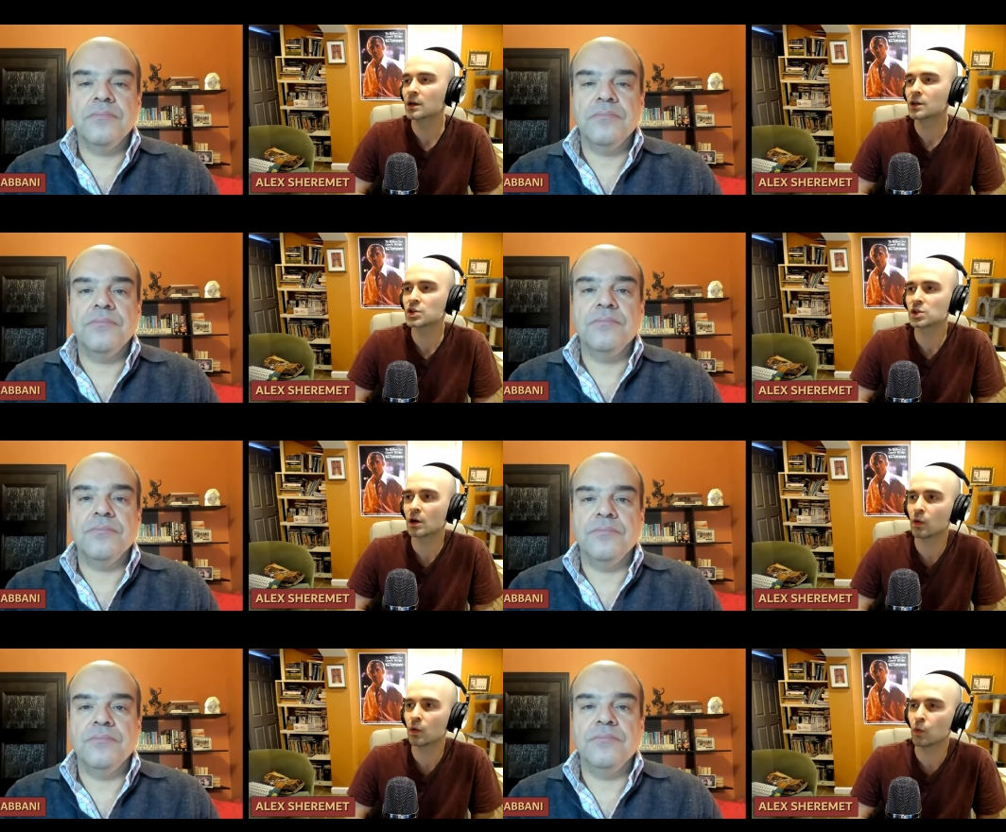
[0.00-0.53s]

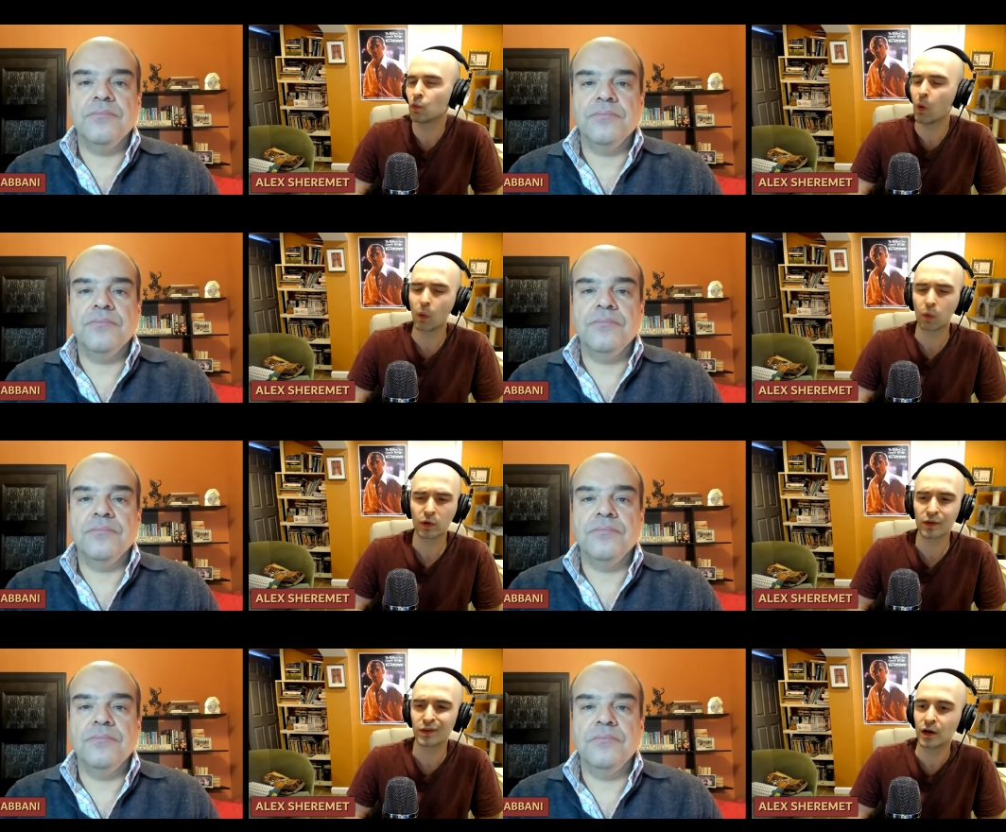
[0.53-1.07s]
Speaker 1: So,
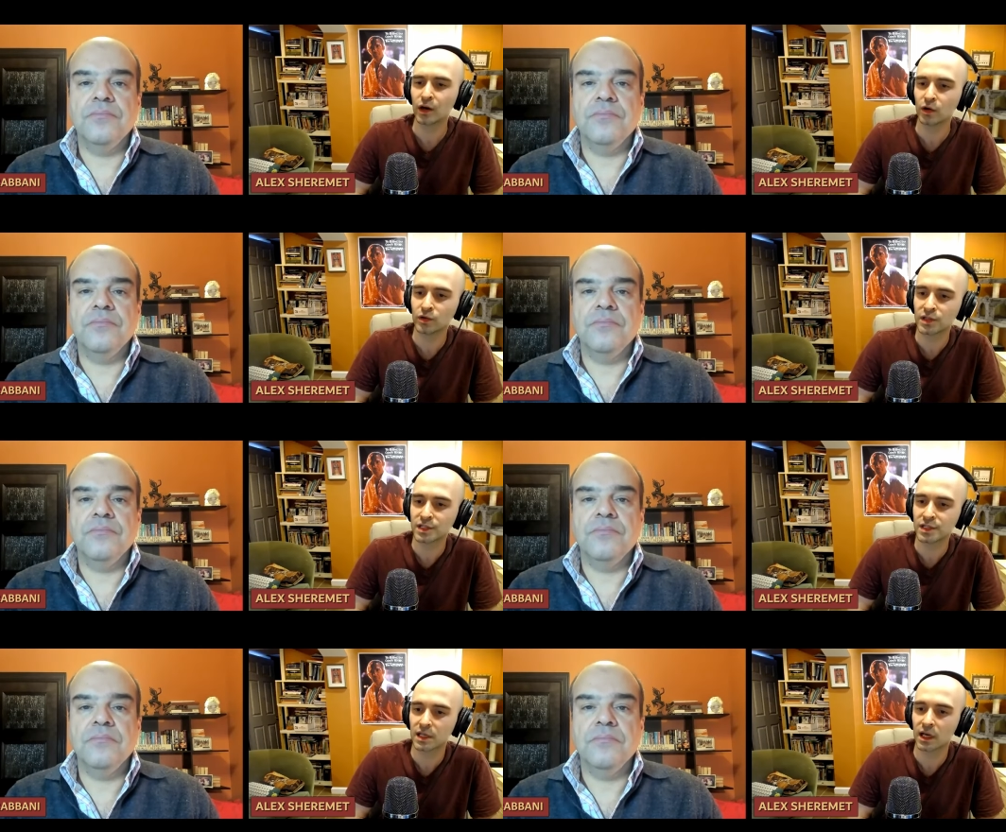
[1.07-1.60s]
what were
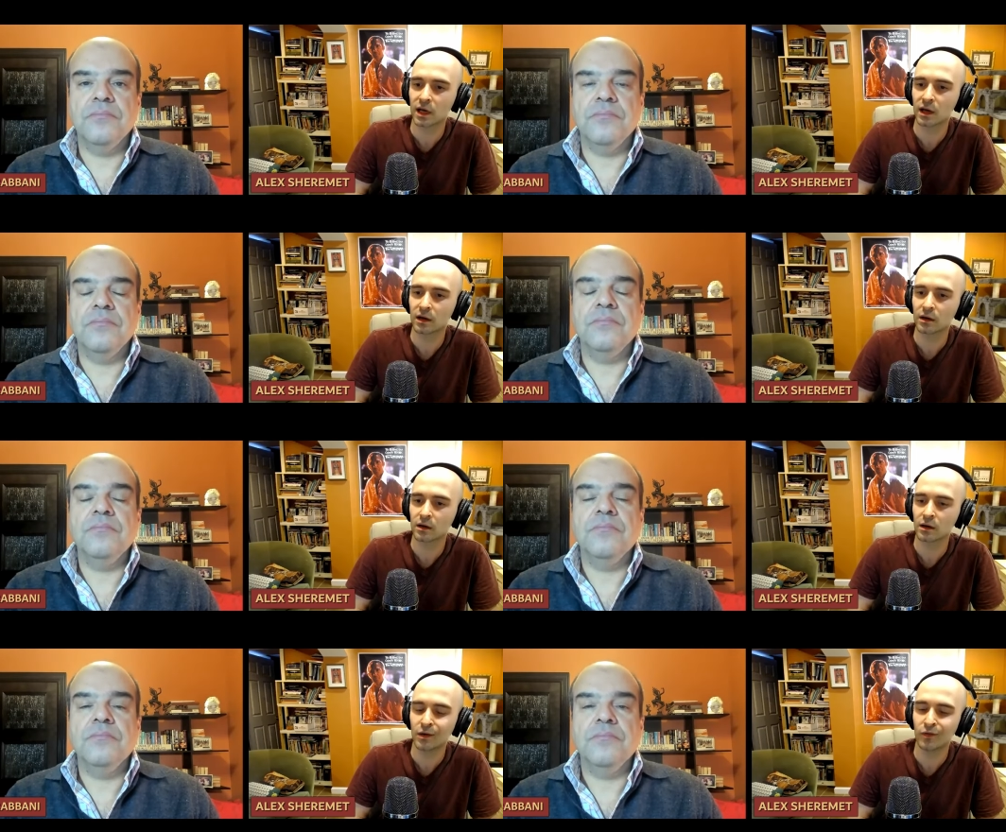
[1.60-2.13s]
those
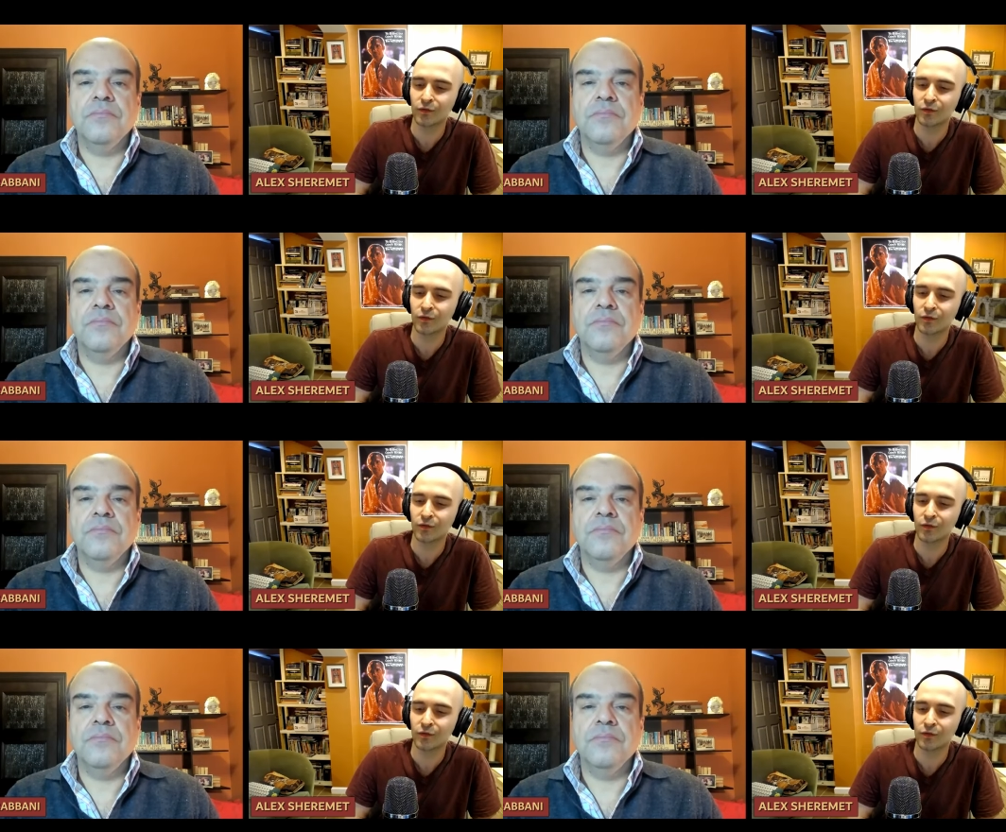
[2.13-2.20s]
uh,